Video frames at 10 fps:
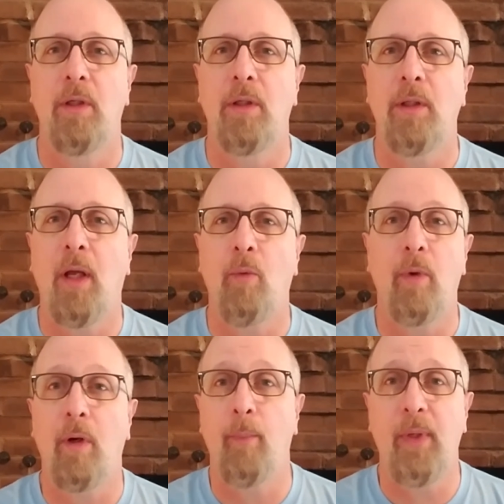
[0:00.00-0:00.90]
that
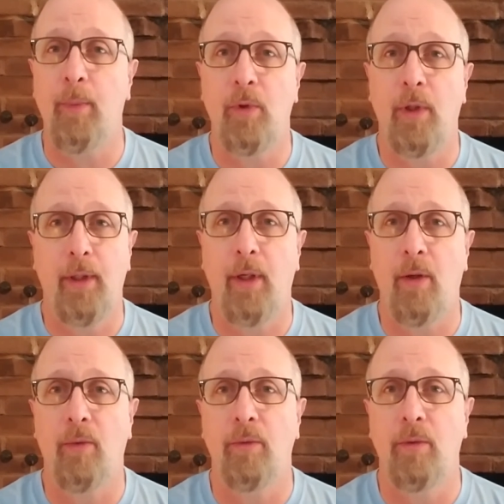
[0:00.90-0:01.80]
where are people going to
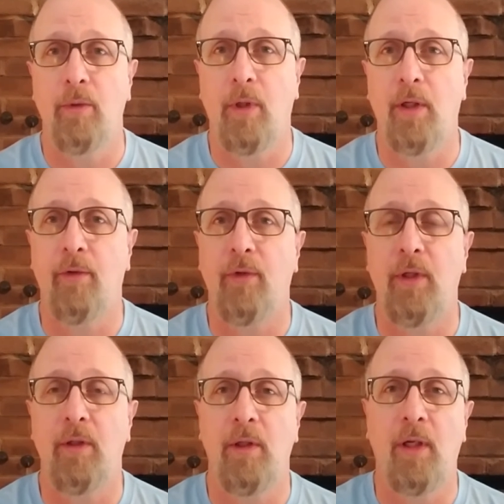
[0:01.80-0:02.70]
go? Honestly,
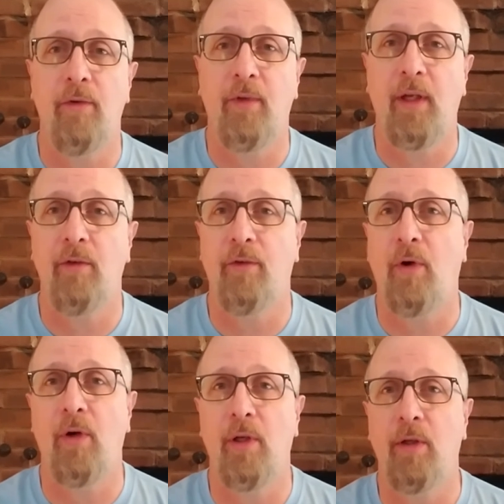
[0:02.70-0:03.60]
the United States is
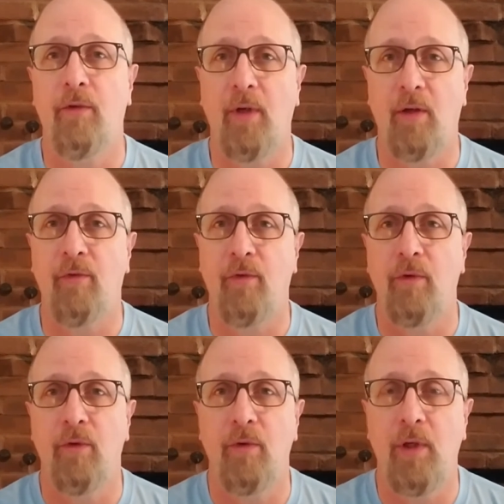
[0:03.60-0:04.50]
hurting itself,
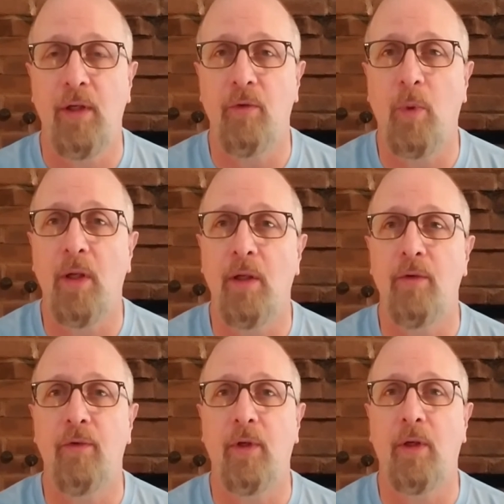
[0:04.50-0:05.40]
as well
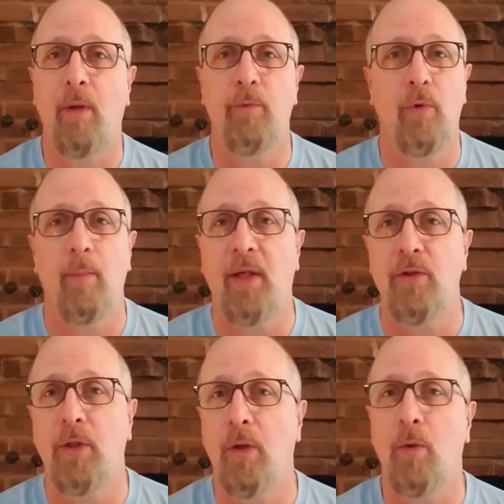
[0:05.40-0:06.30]
as I'm sure
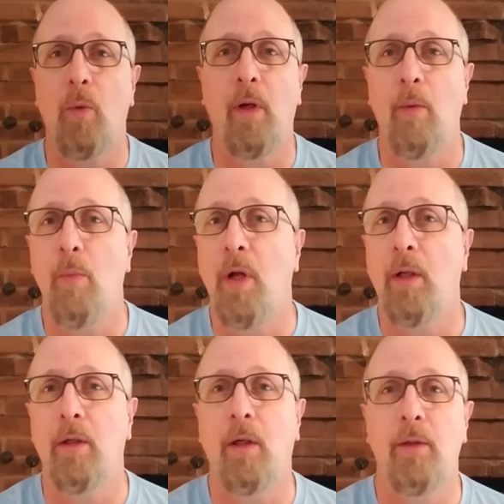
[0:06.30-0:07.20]
Mexico,
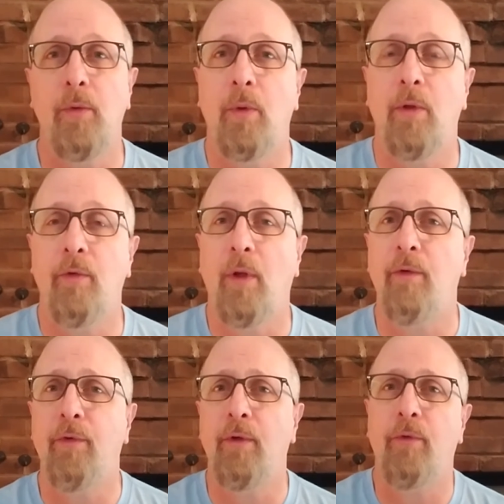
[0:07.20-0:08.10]
Guatemala, Honduras, all
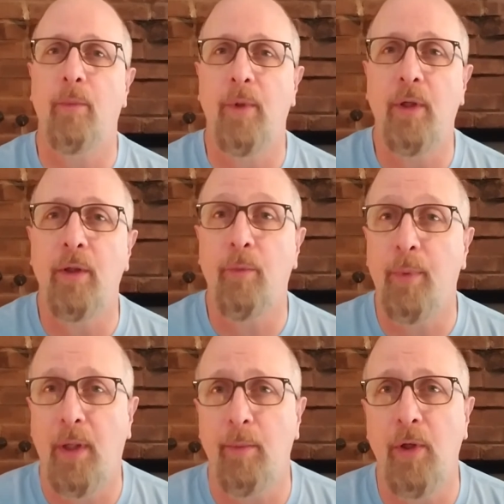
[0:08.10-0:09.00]
Central America is
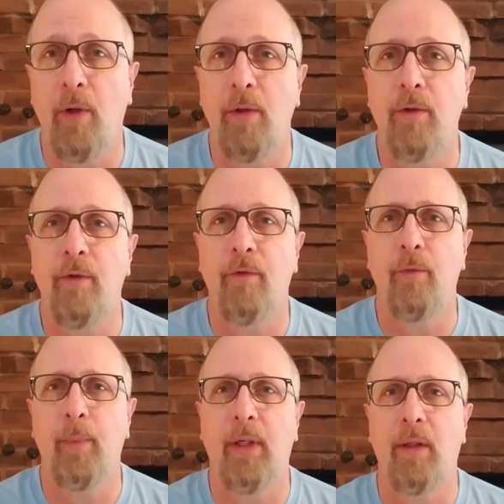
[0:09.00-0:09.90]
probably hurting just as
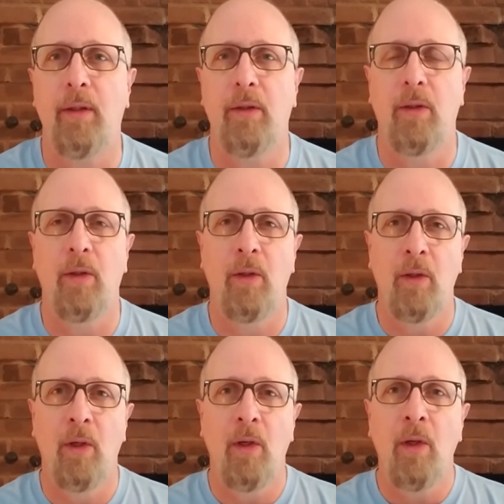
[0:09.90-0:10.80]
badly.
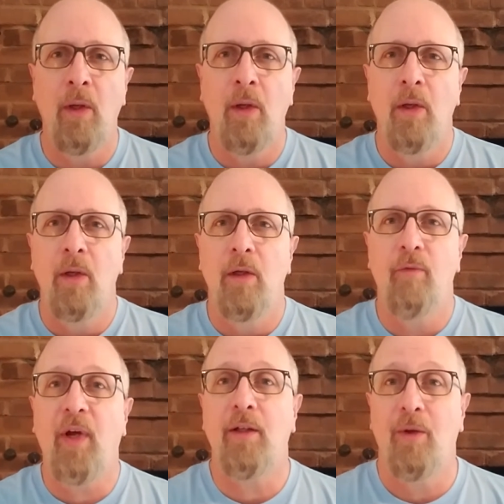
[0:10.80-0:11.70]
In
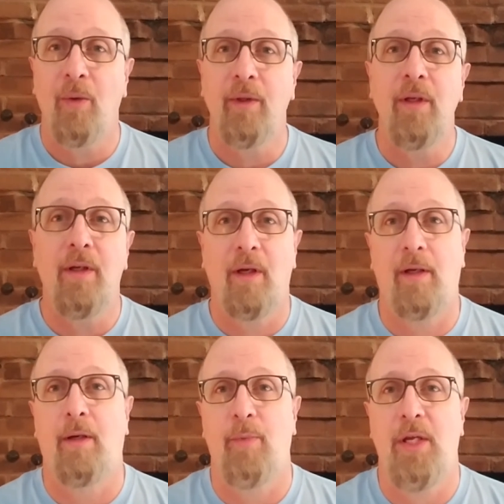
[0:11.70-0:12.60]
fact, the only
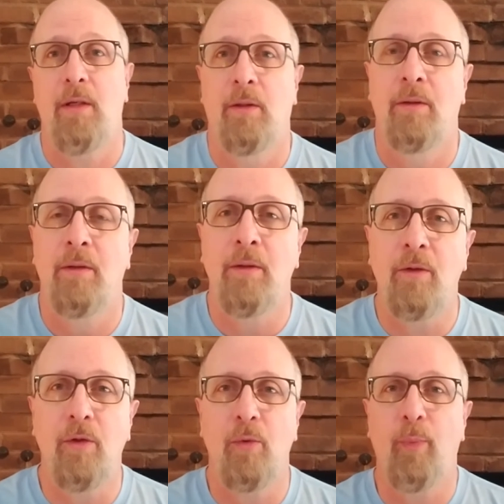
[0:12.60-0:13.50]
economy
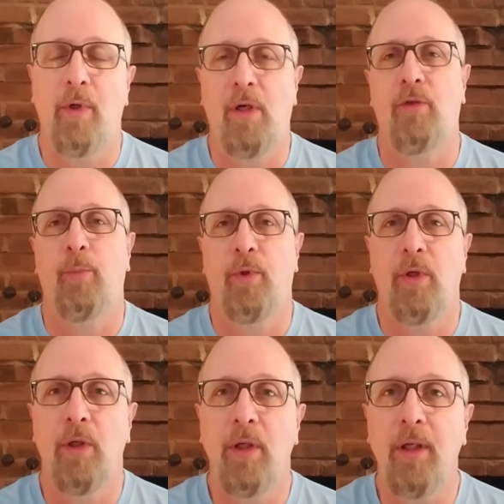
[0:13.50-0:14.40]
to
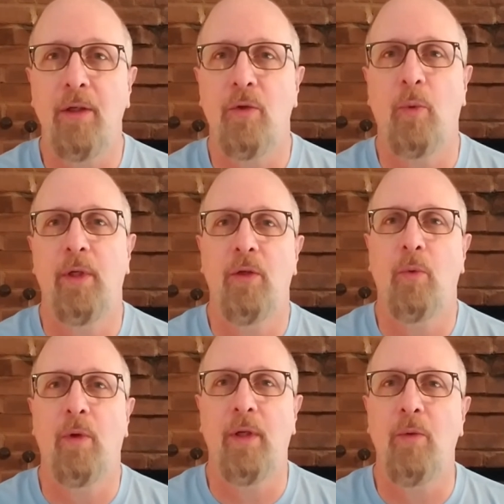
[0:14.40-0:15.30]
prosper in
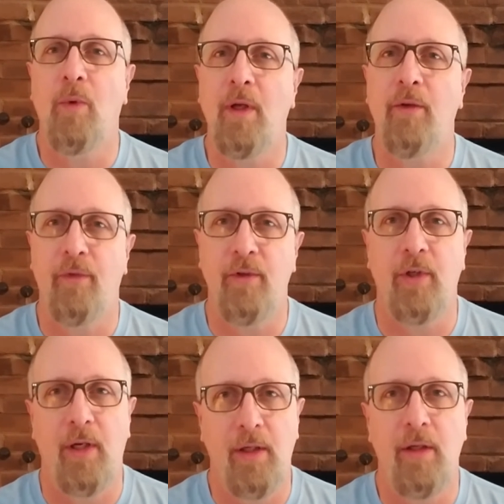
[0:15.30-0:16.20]
2020 was the
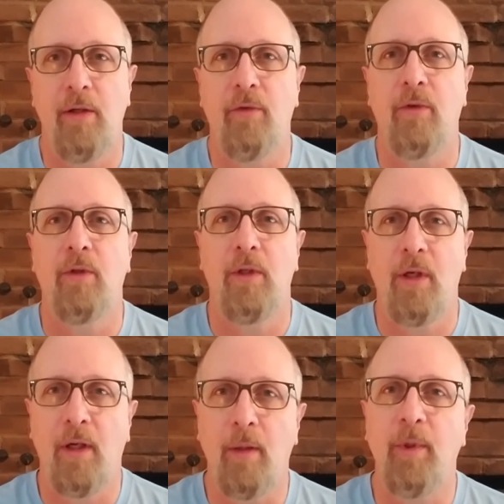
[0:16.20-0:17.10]
Chinese
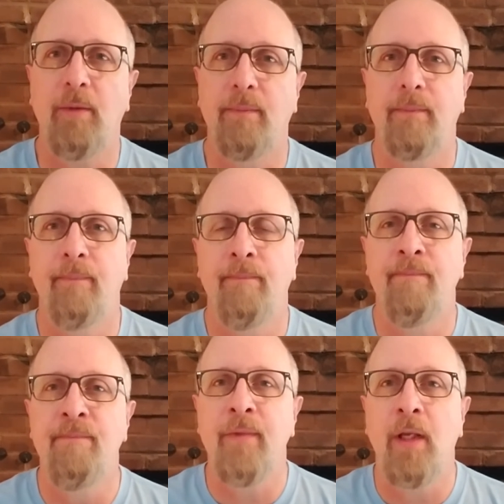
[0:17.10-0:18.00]
economy.
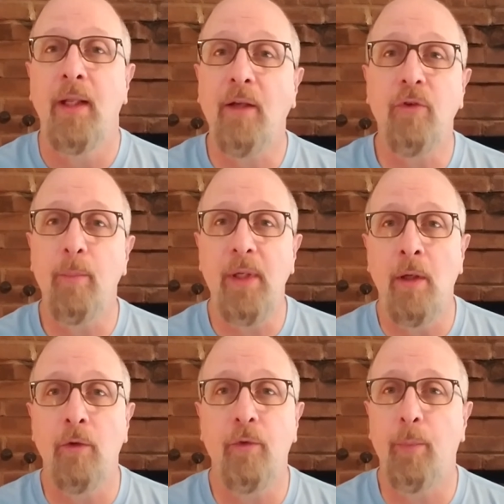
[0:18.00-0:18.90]
That should be
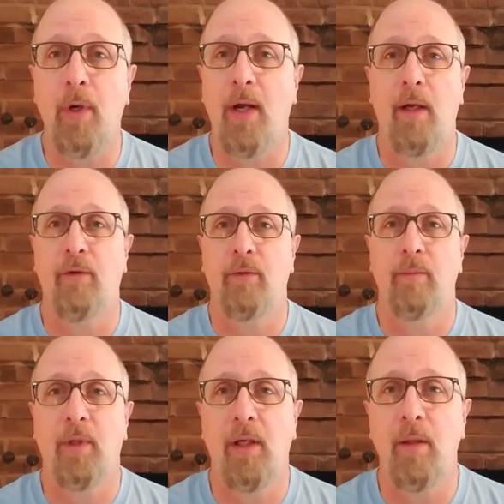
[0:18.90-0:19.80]
surprise
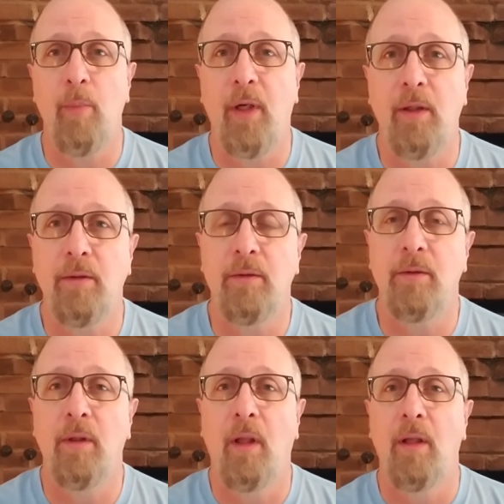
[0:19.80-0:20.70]
to anybody,
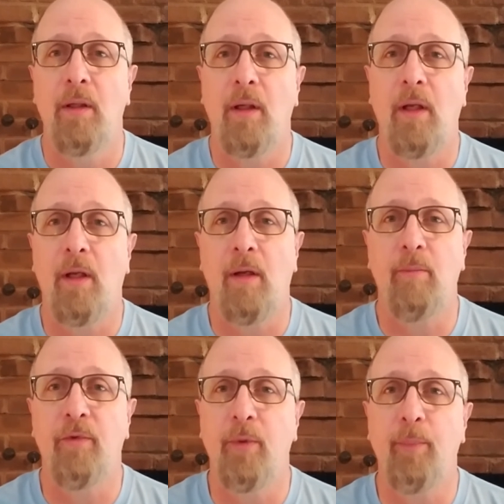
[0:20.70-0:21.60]

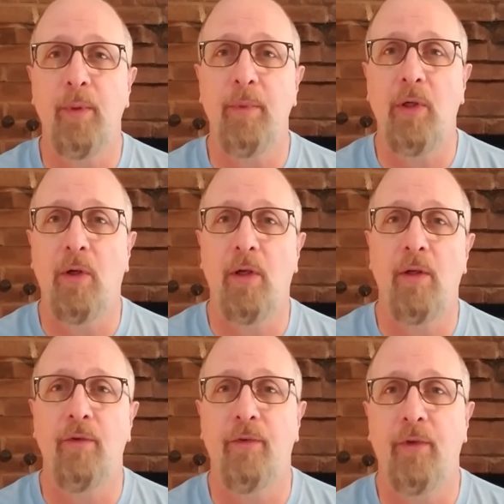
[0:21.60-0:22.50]
simply
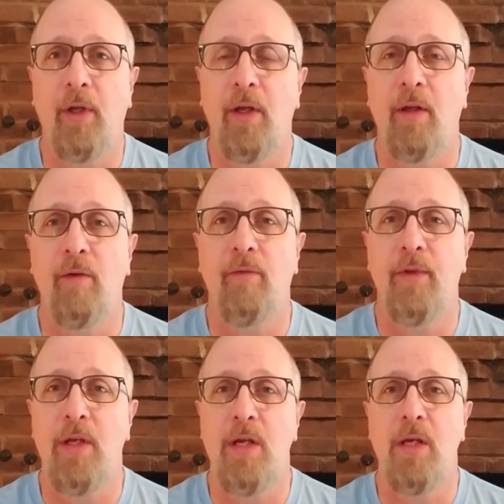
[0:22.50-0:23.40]
because of
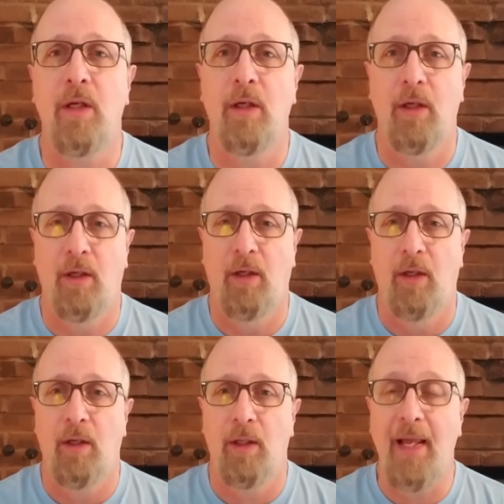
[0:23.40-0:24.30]
the
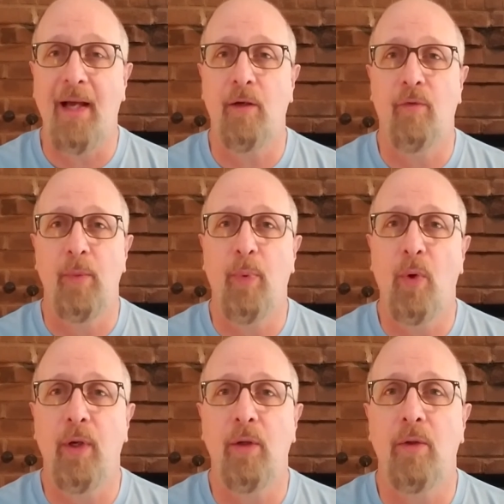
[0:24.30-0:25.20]
lack of
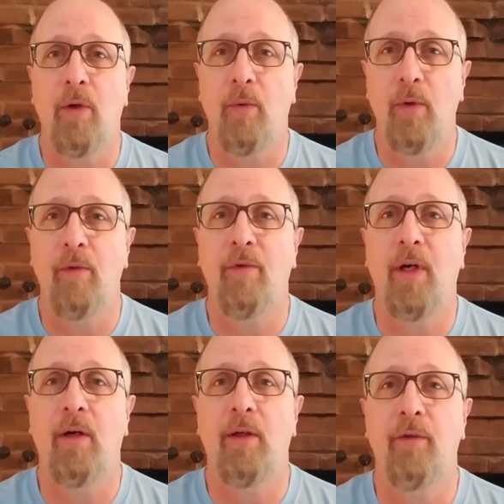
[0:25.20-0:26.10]
reporting on
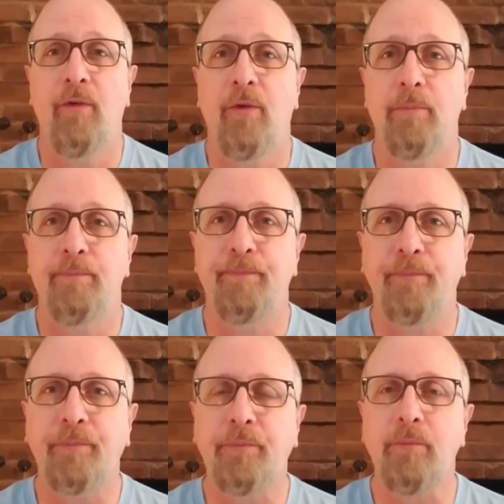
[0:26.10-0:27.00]
coronavirus,
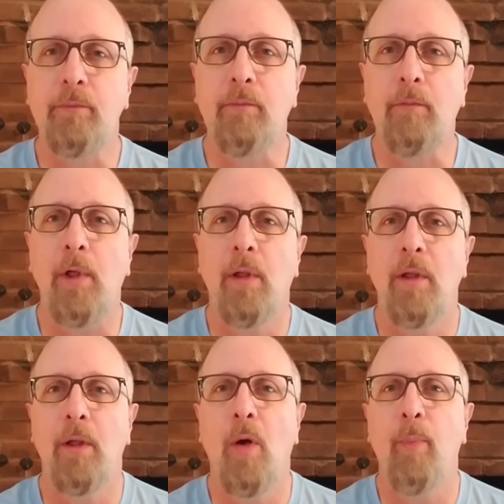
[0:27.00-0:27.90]

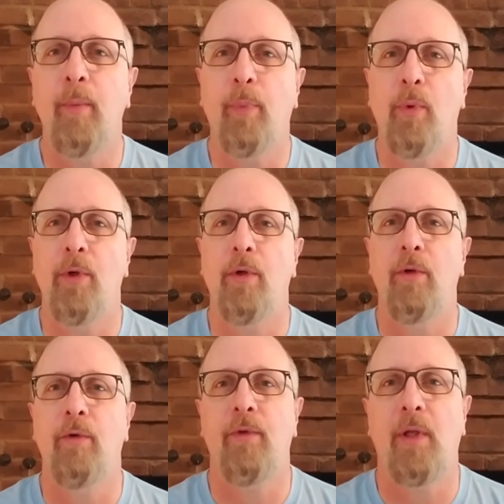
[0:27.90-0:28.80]
the open
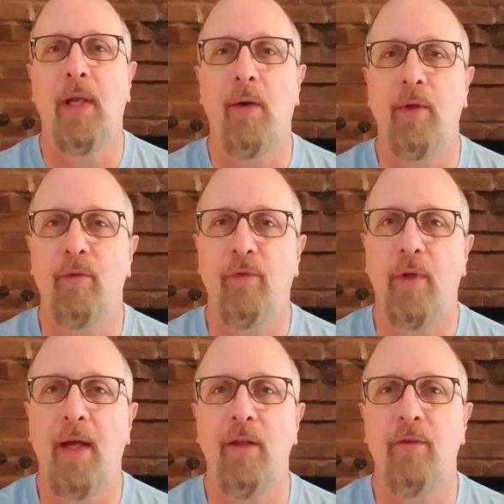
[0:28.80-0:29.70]
borders, the allowing of
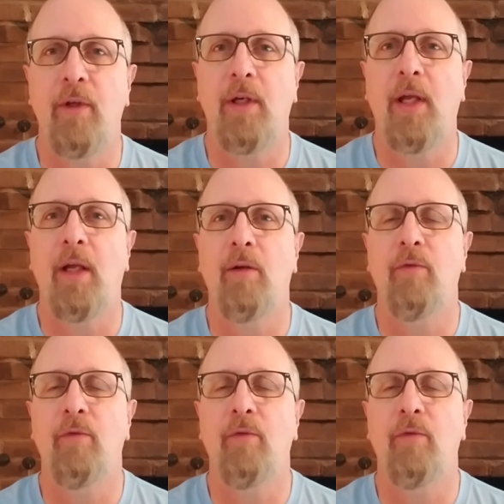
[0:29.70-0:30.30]
flights in and out